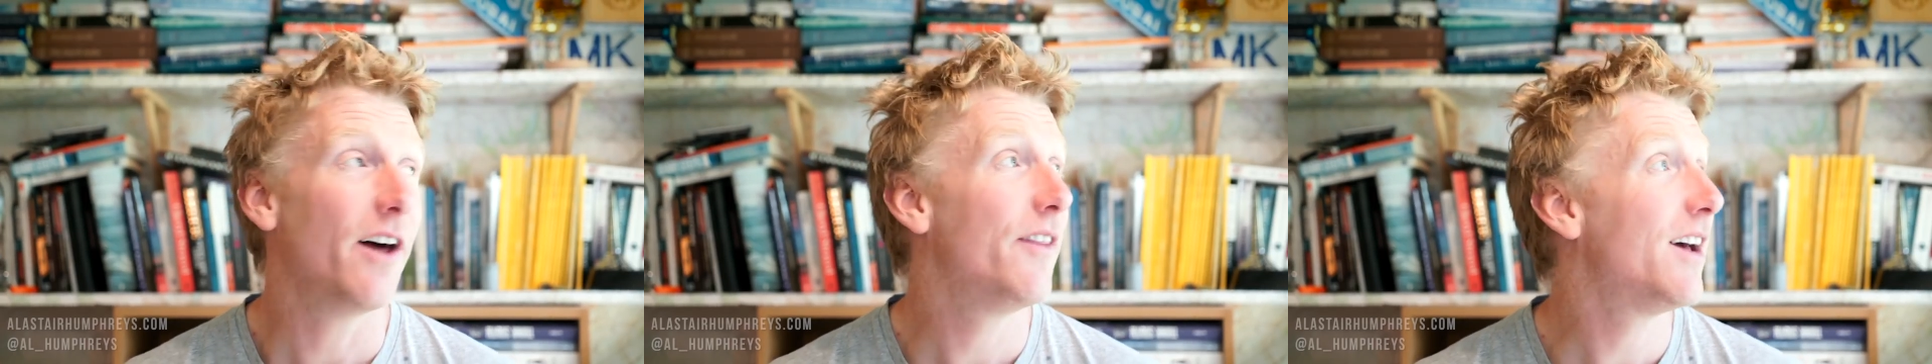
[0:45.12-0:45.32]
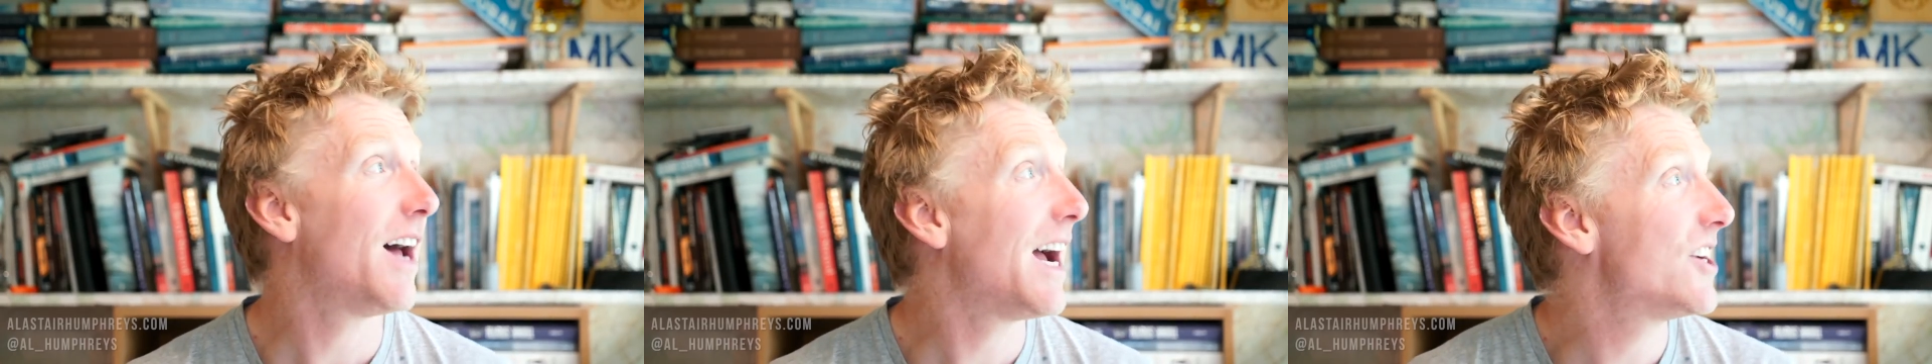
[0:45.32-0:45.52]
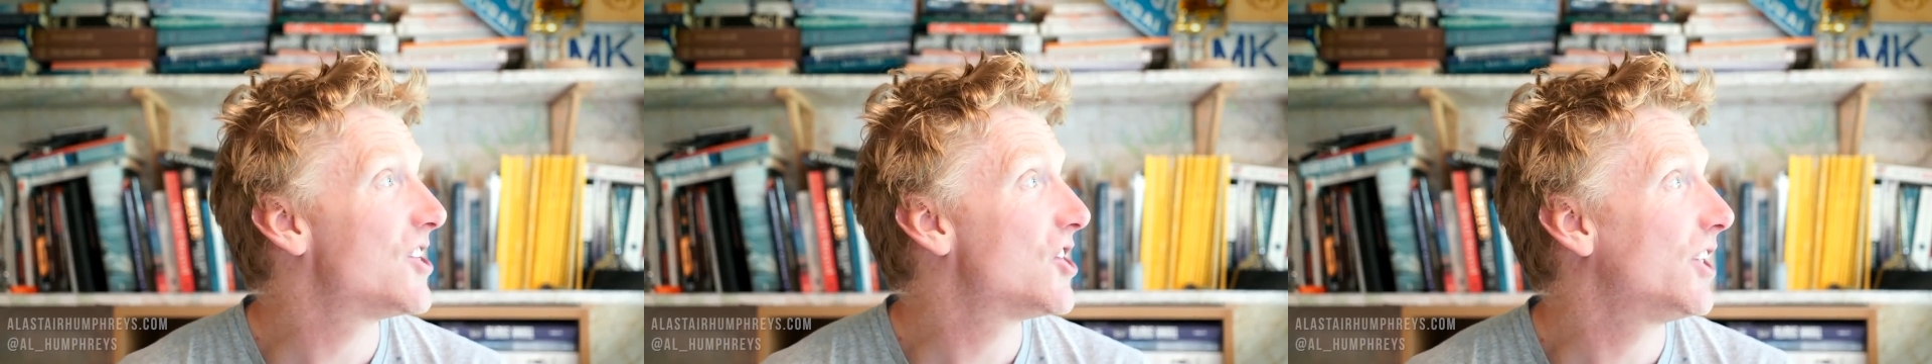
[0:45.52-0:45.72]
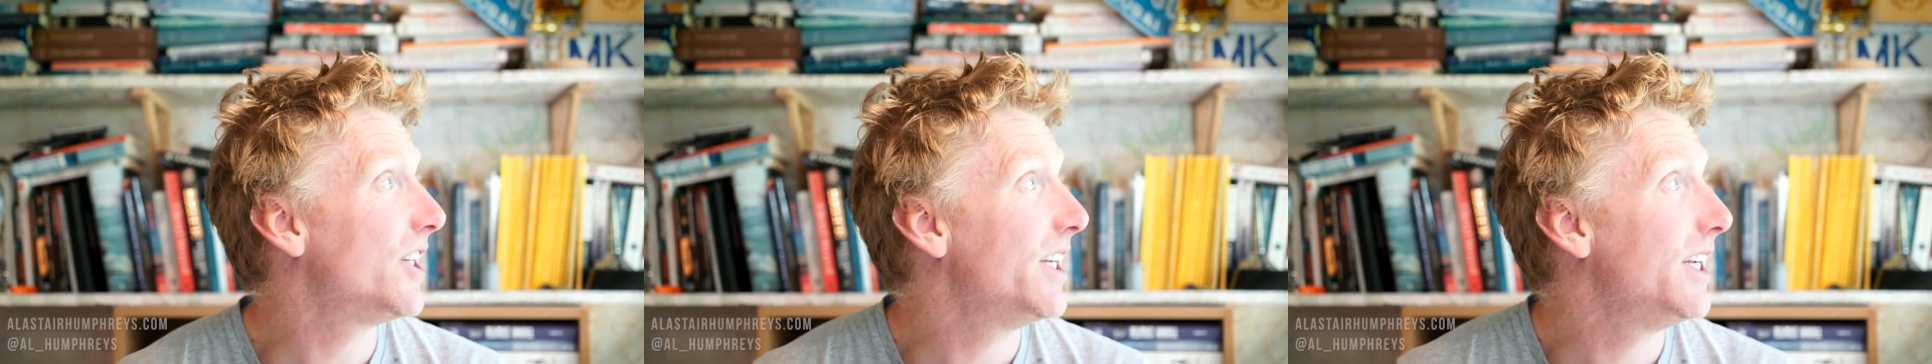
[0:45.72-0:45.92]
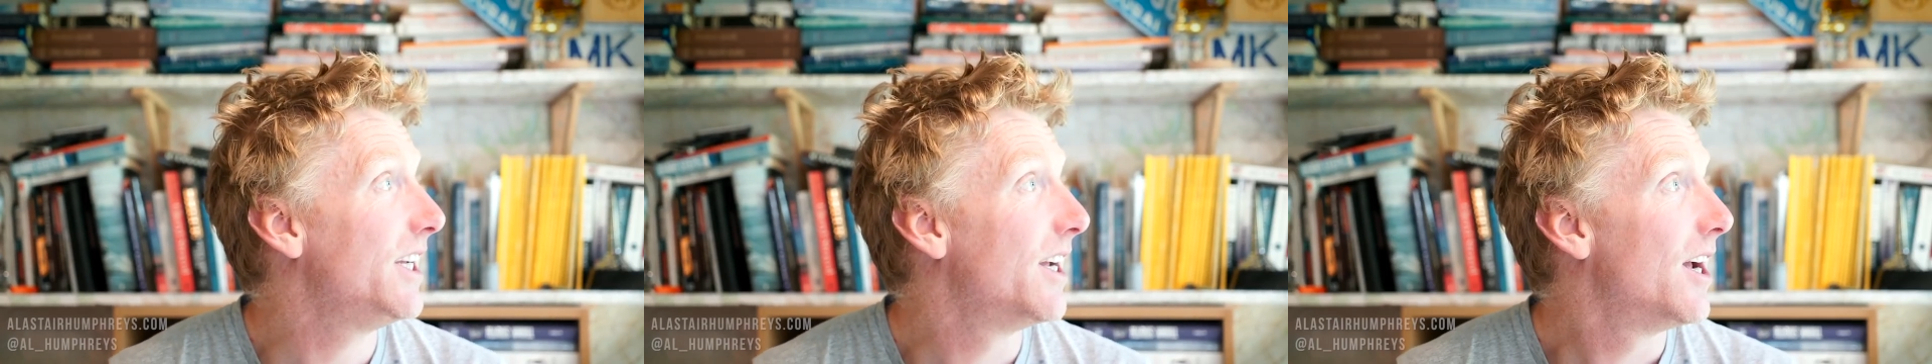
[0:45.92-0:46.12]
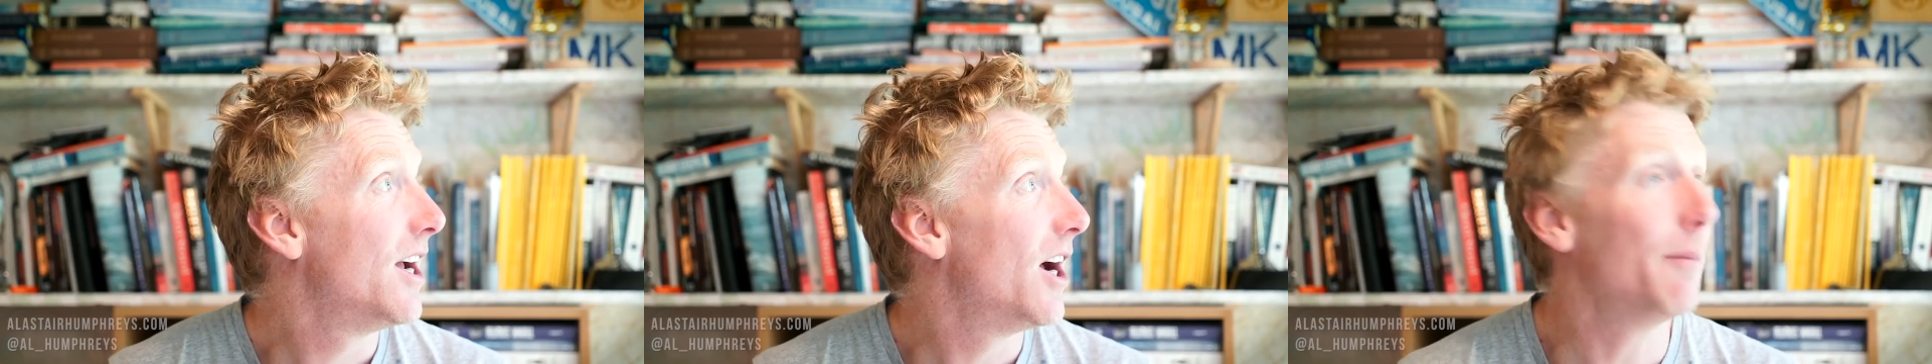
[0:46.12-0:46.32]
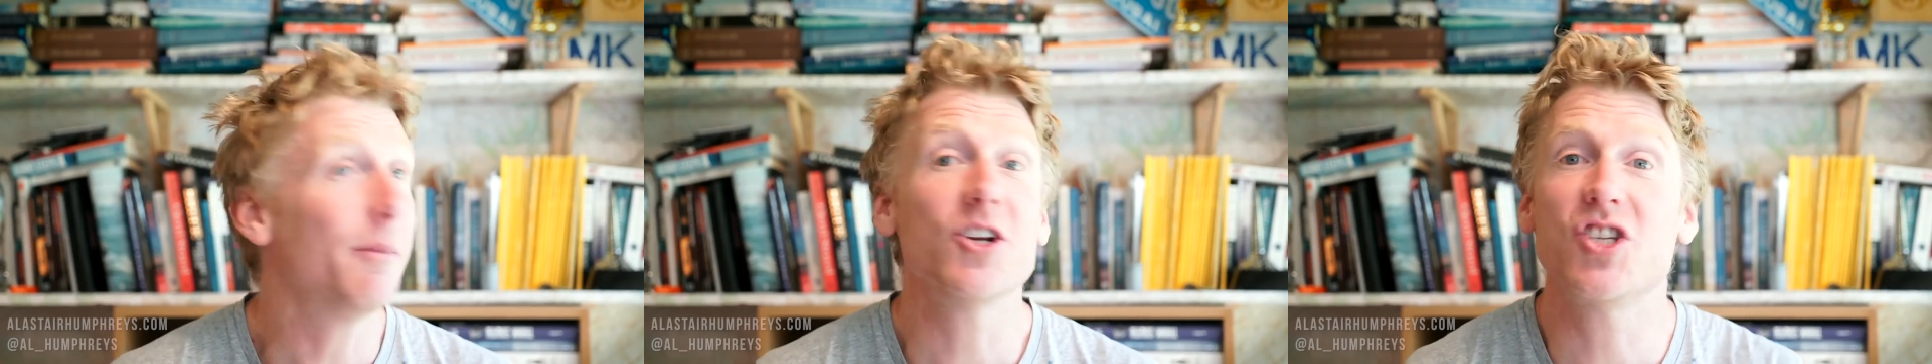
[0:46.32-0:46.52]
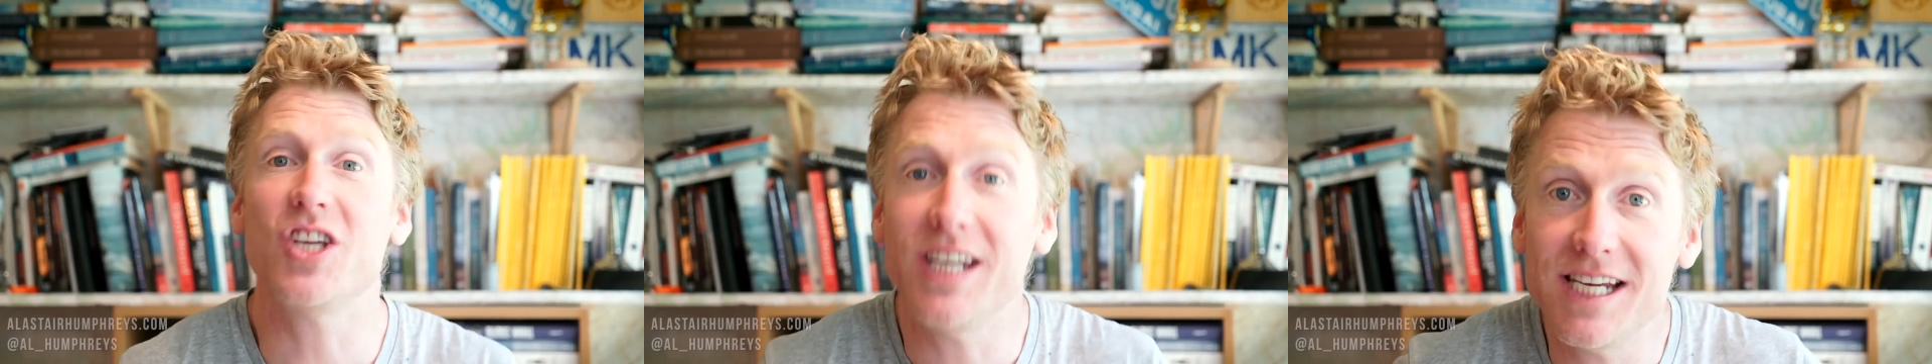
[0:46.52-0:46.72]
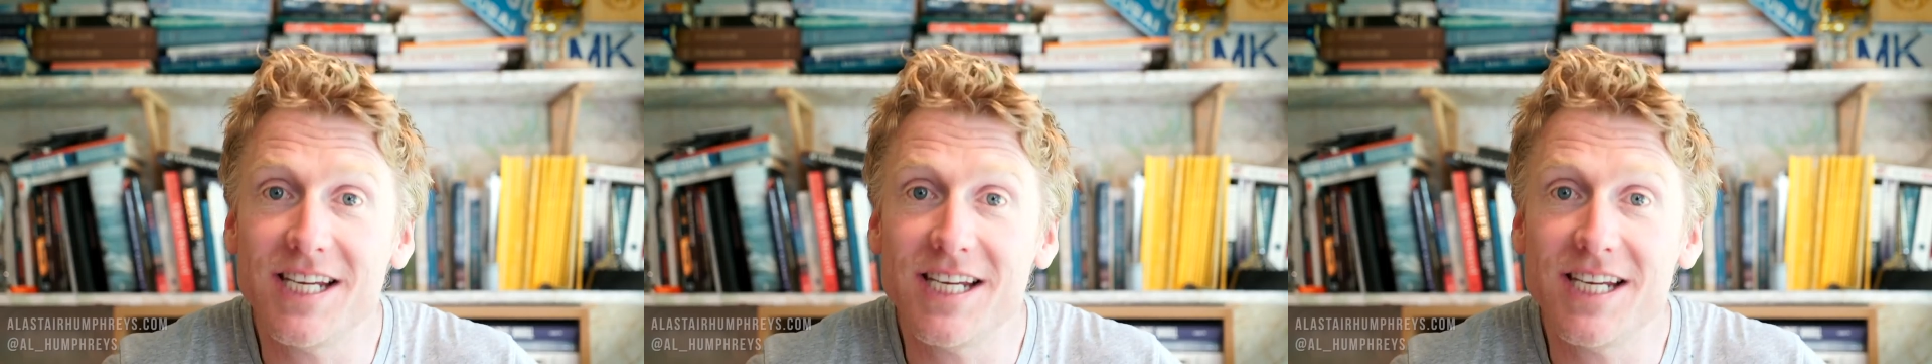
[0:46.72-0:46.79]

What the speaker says: and that actually a much